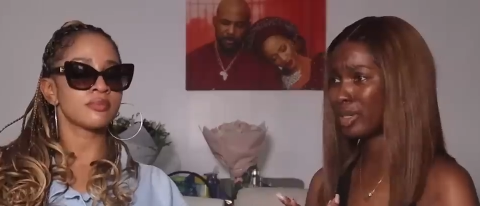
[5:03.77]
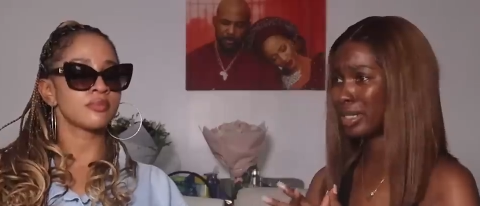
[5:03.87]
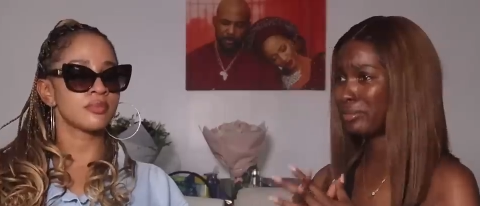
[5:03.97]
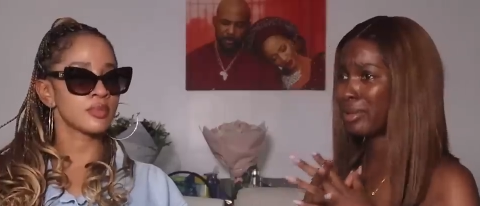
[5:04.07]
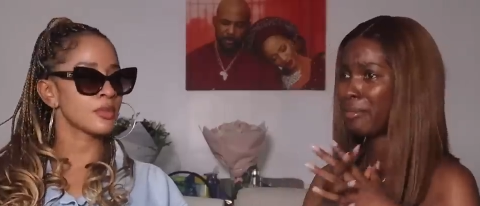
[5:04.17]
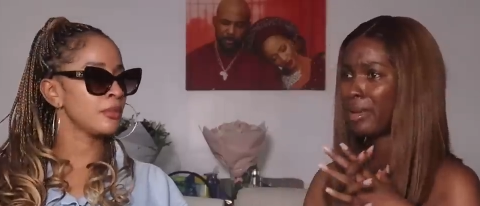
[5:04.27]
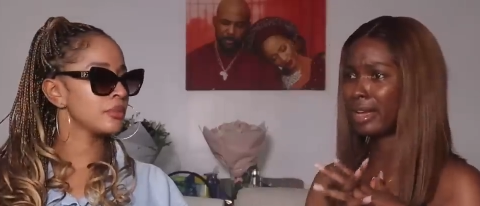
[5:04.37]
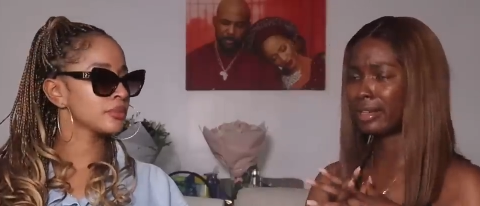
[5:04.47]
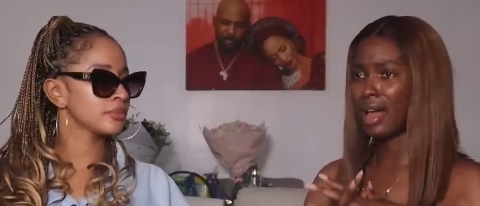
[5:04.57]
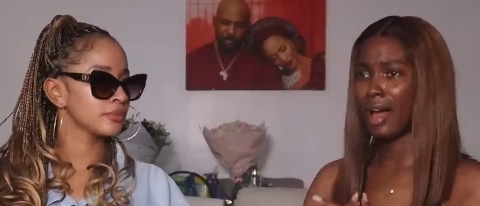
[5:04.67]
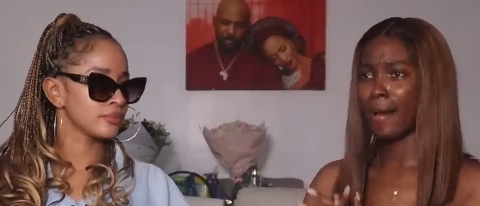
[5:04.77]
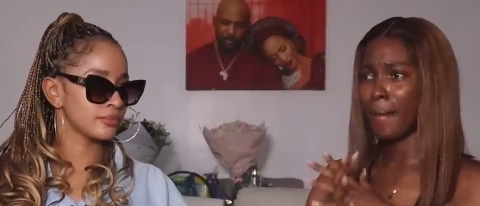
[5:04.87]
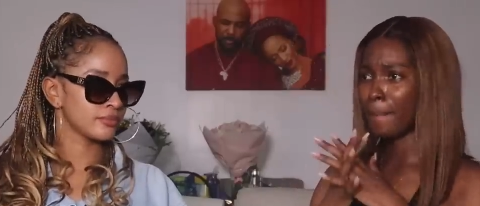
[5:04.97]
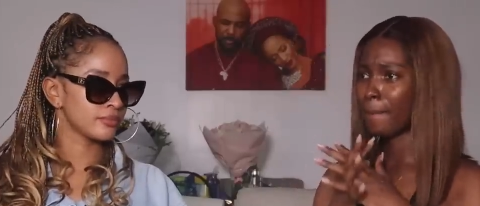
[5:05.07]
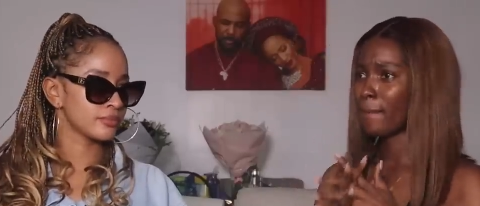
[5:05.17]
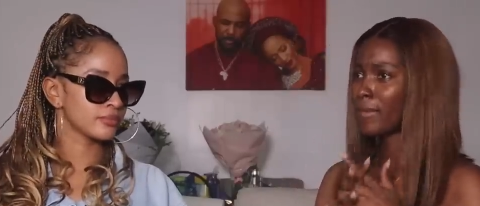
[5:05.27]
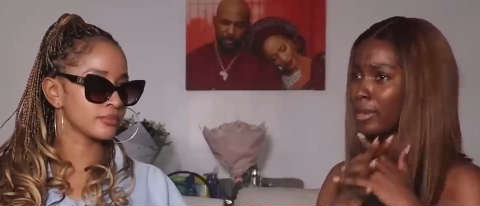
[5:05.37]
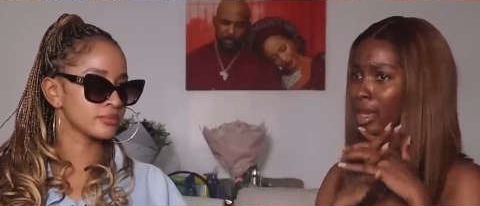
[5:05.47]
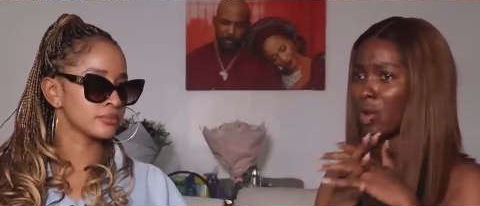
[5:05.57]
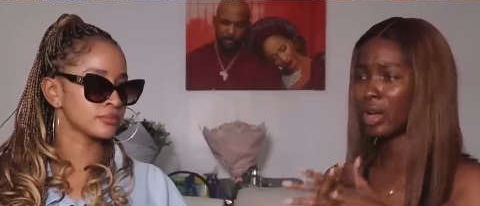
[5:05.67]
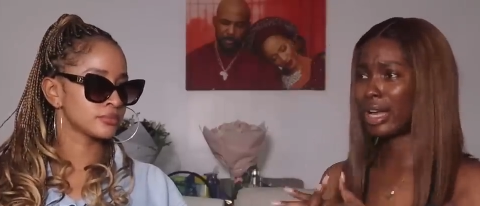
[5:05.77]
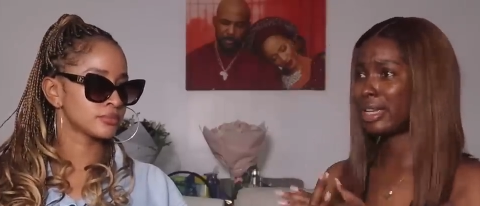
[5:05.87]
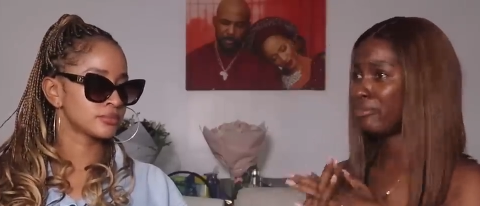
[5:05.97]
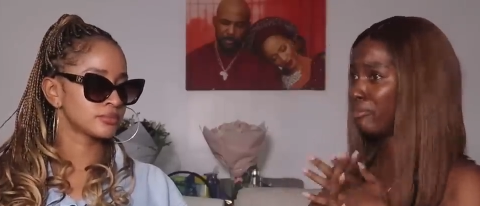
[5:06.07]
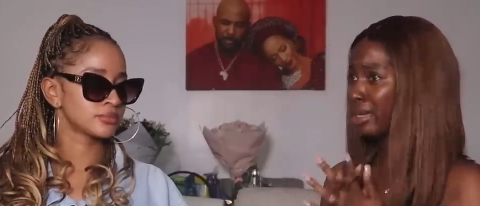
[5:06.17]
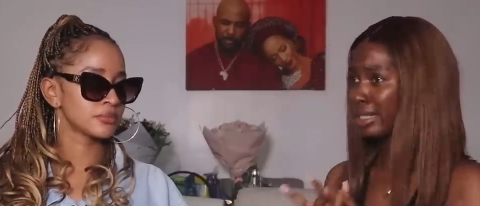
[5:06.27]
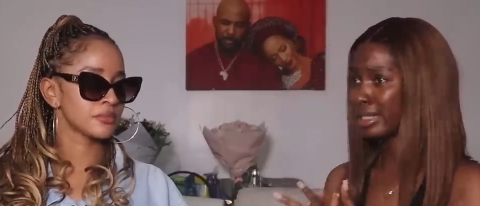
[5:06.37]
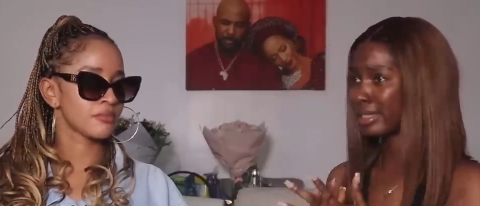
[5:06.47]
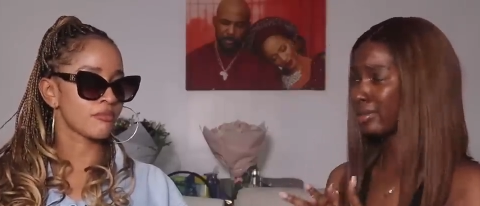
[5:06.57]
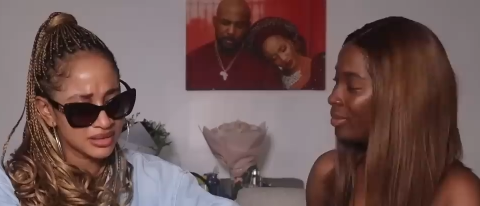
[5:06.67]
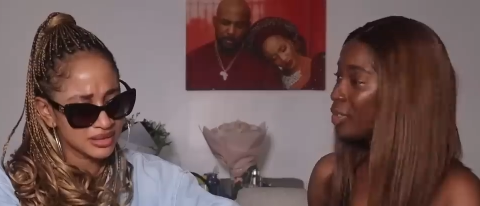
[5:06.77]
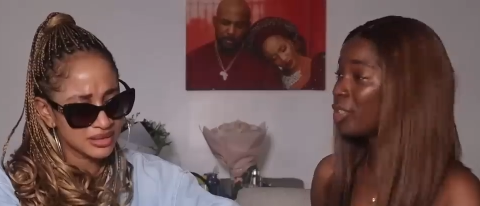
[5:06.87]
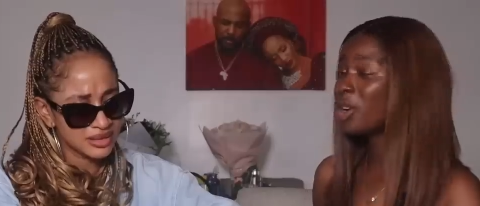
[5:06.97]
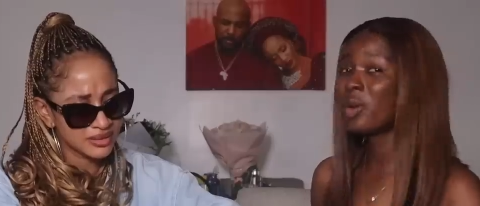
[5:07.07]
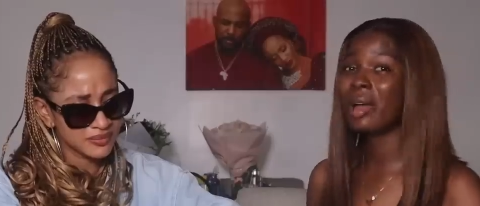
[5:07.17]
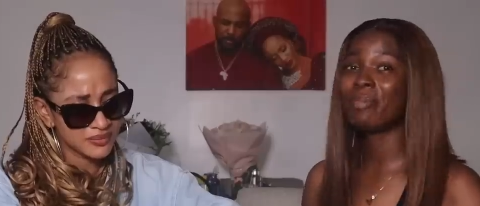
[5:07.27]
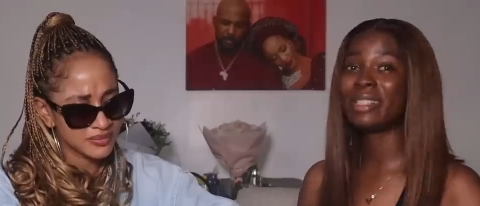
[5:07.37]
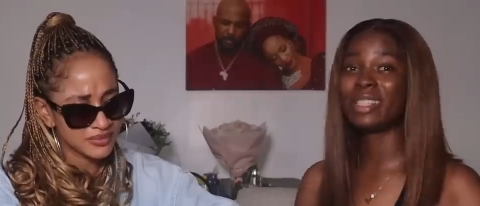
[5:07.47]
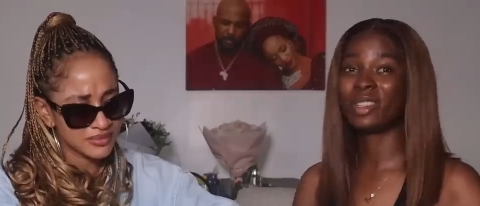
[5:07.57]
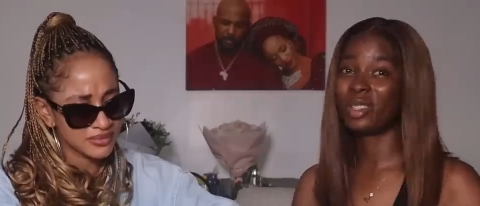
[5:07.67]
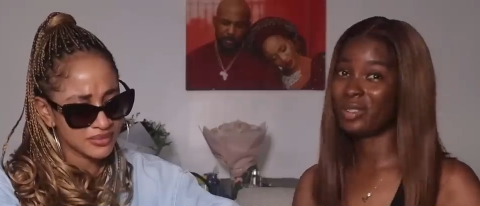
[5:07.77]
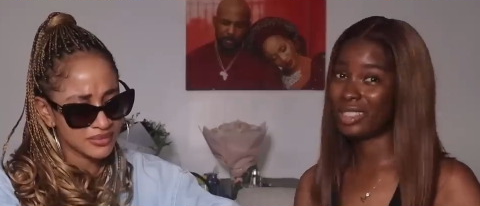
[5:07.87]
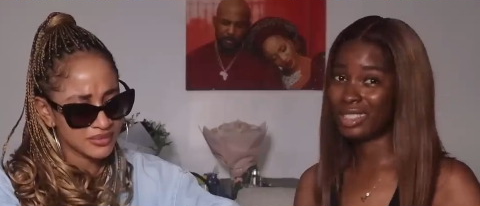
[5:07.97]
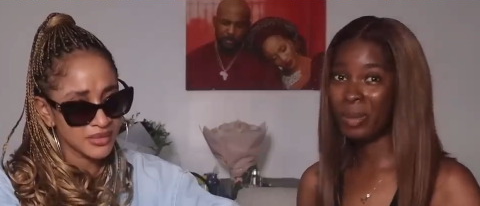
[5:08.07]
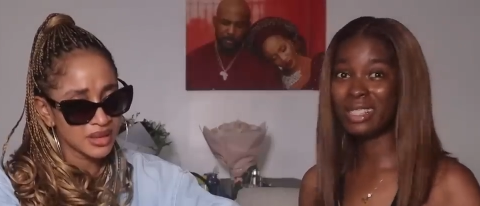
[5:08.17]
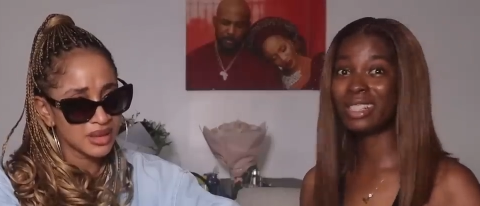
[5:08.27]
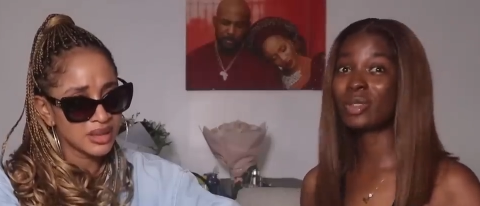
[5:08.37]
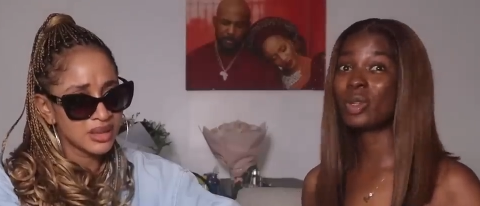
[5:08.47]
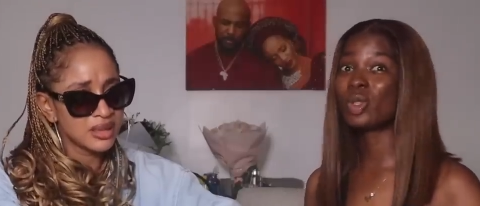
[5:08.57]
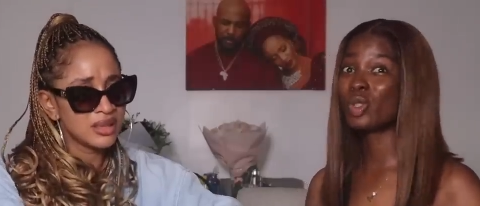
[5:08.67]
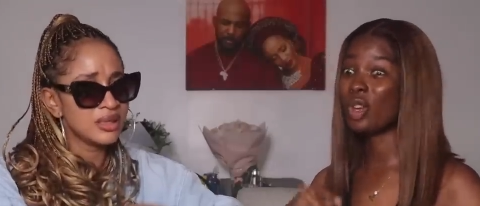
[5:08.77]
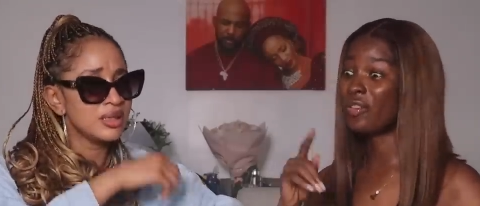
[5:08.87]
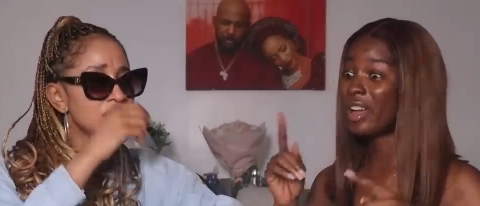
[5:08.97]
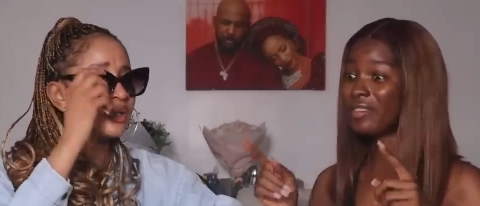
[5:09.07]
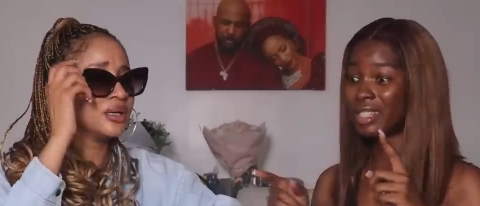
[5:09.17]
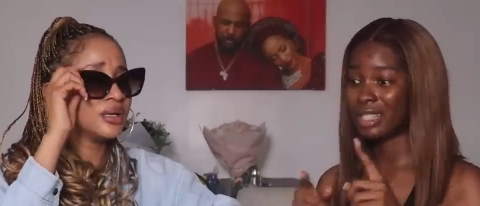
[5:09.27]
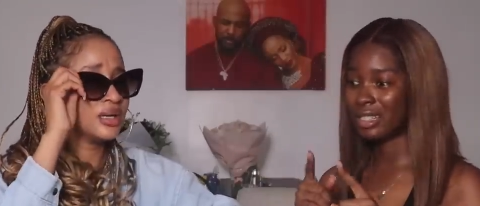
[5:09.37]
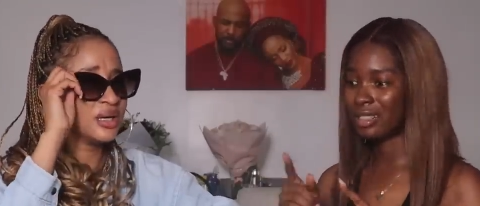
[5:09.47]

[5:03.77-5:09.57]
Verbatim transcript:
Speaker 1: because in my mind, ah, I'm going to eat this. Do you know who I pity in all of this? The person that's going to suffer everything.